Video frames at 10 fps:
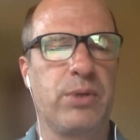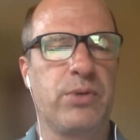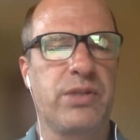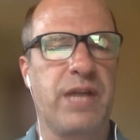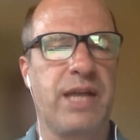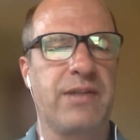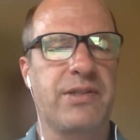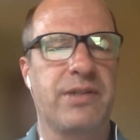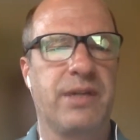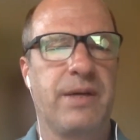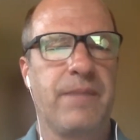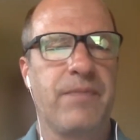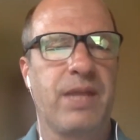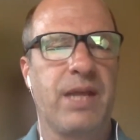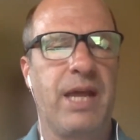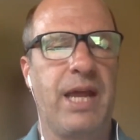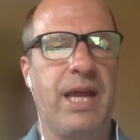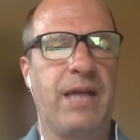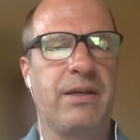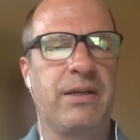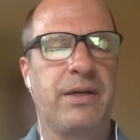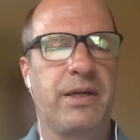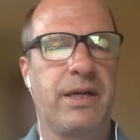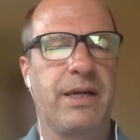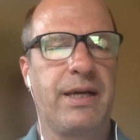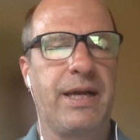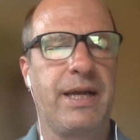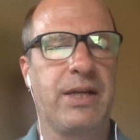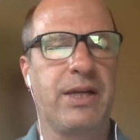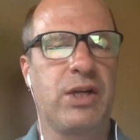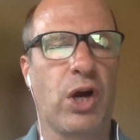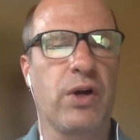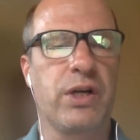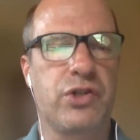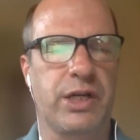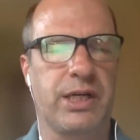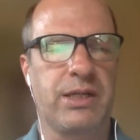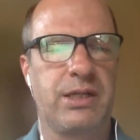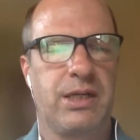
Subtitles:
states in encouraging